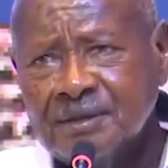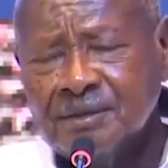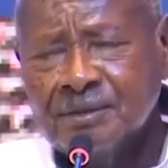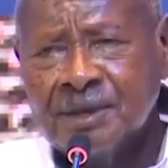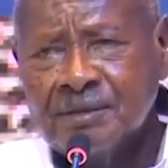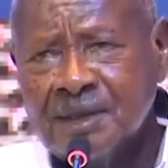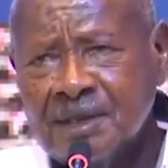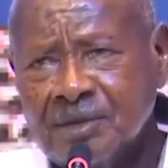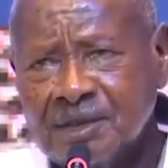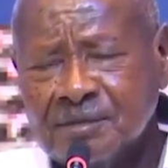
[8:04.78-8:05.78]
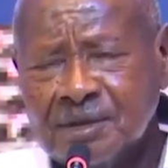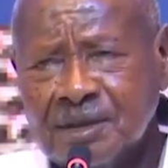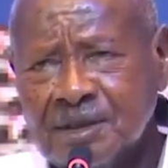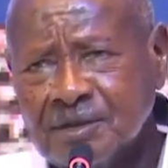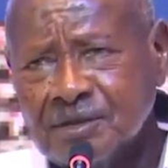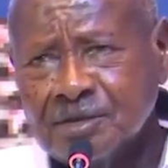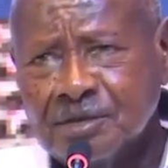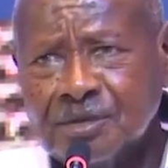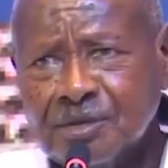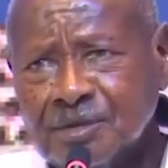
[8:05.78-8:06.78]
when man was beginning
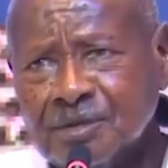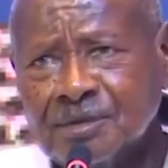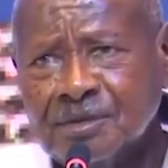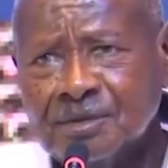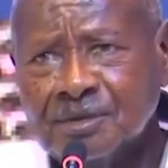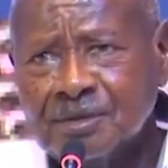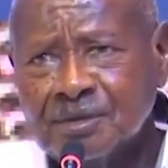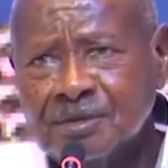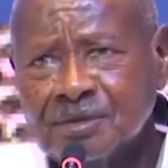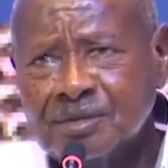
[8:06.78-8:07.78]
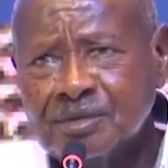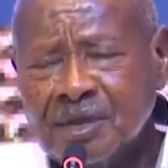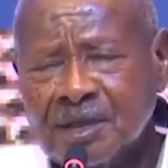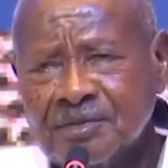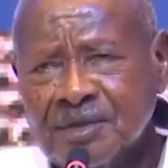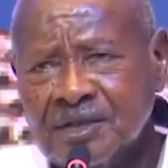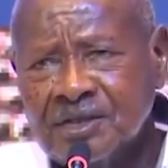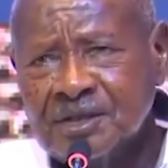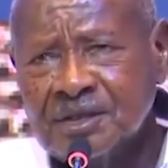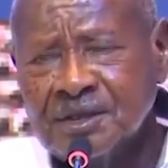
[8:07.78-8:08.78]
to
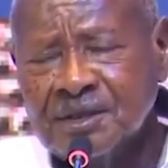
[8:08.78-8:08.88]
advance.